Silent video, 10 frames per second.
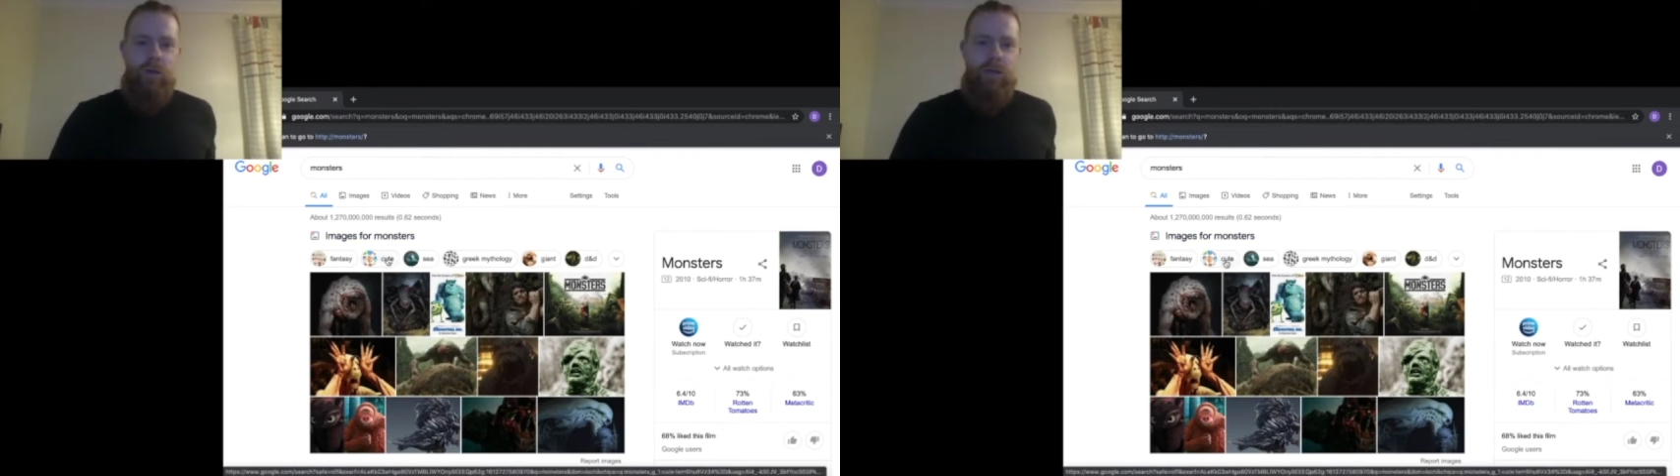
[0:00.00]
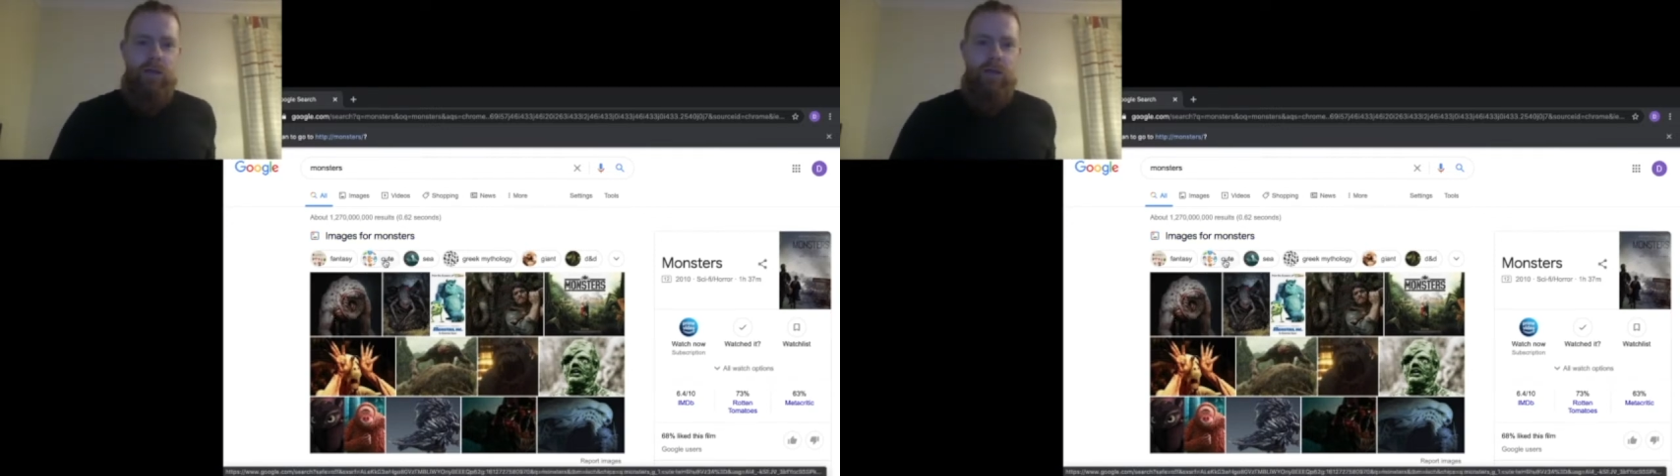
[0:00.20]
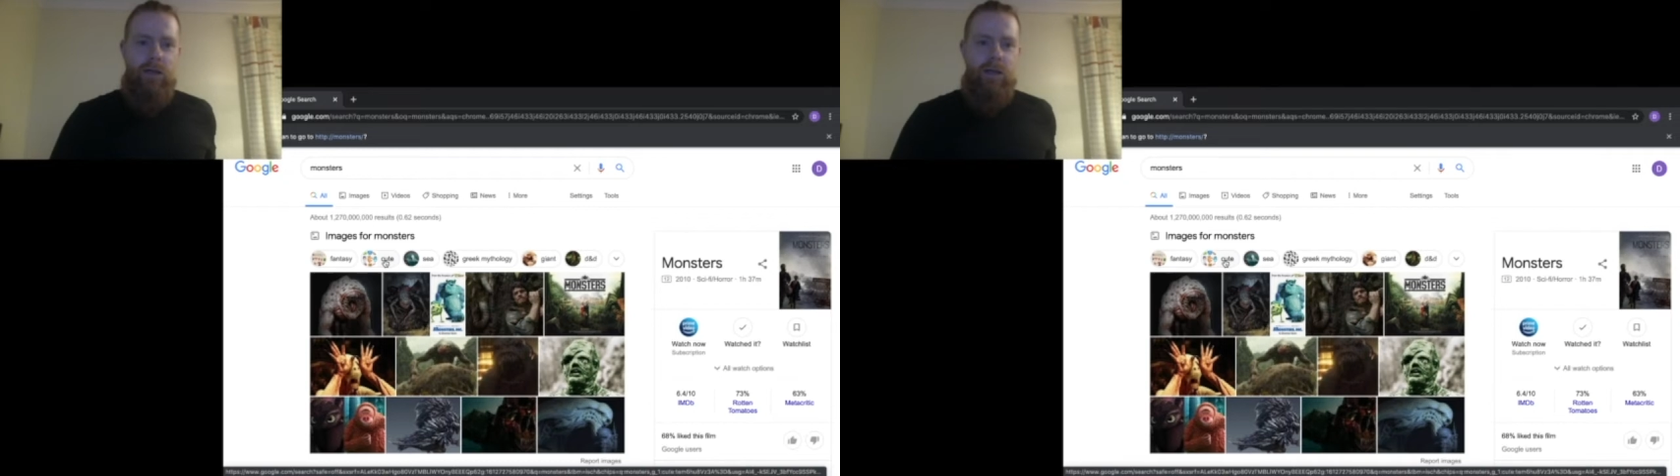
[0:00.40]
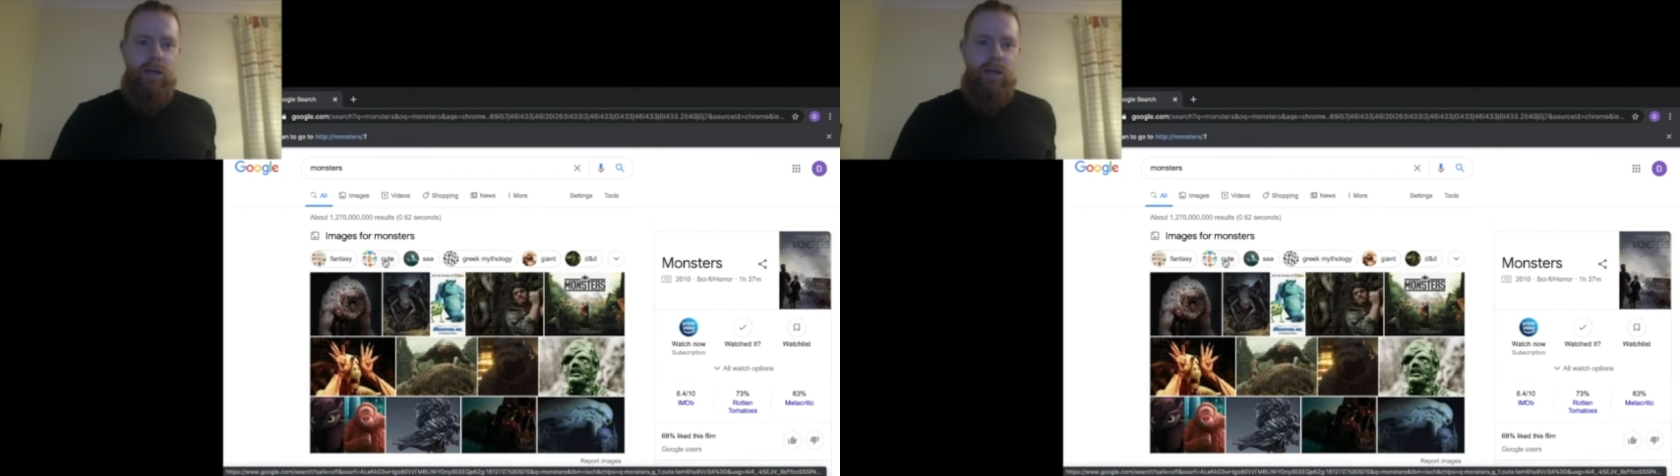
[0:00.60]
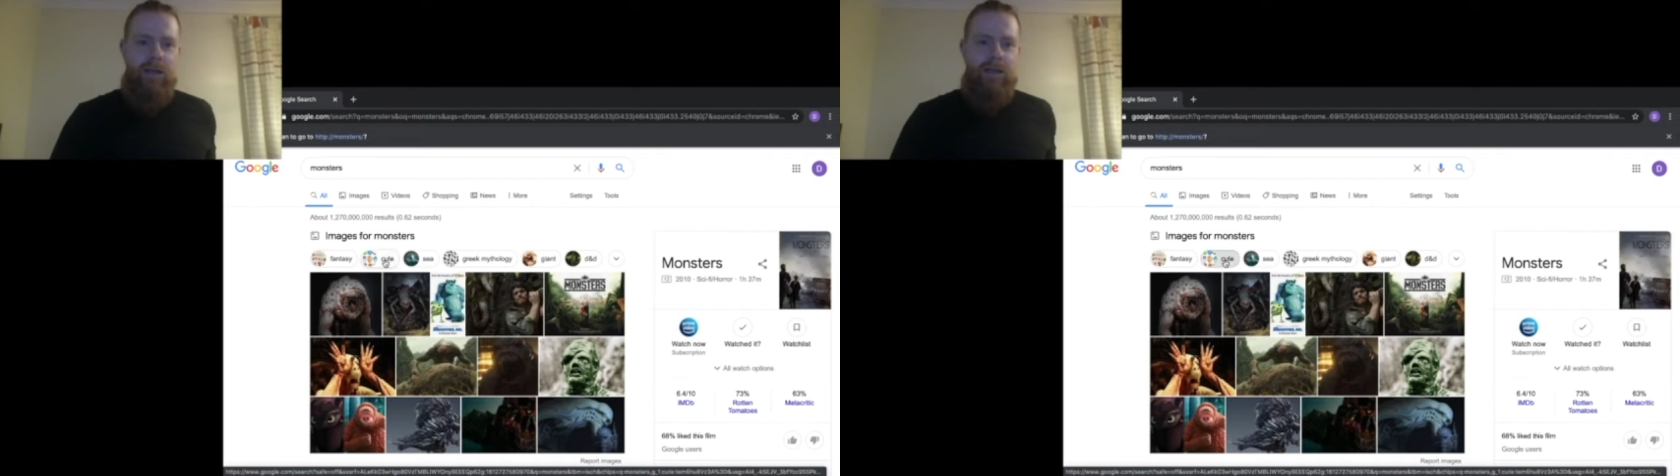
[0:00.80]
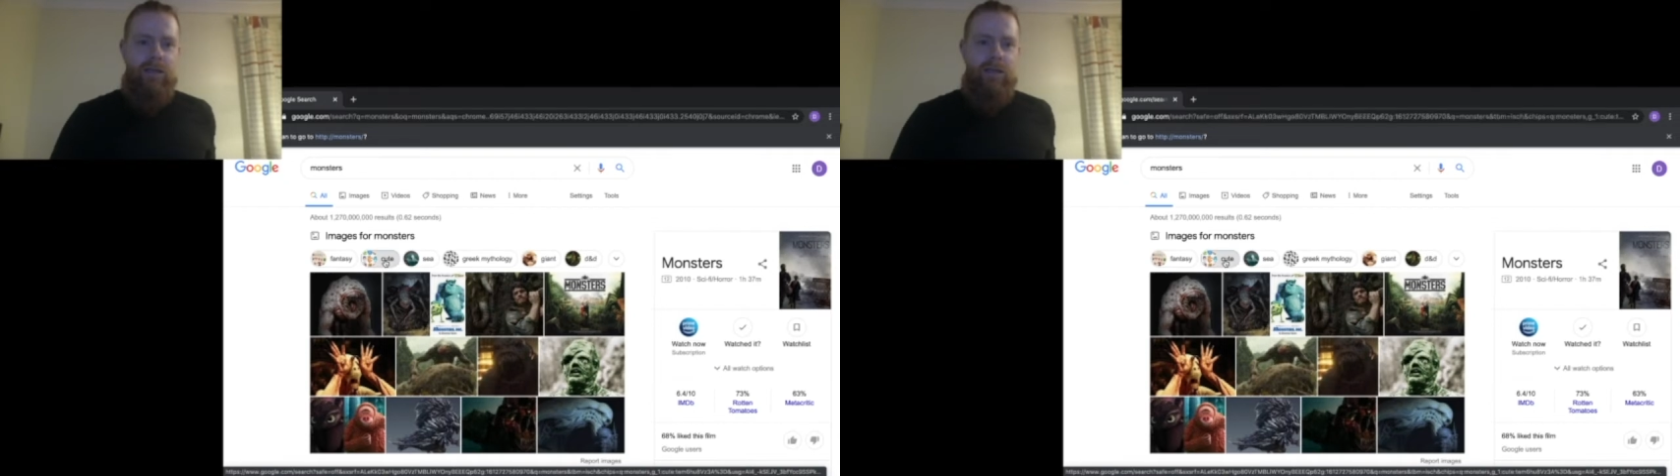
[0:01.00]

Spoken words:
here. Let's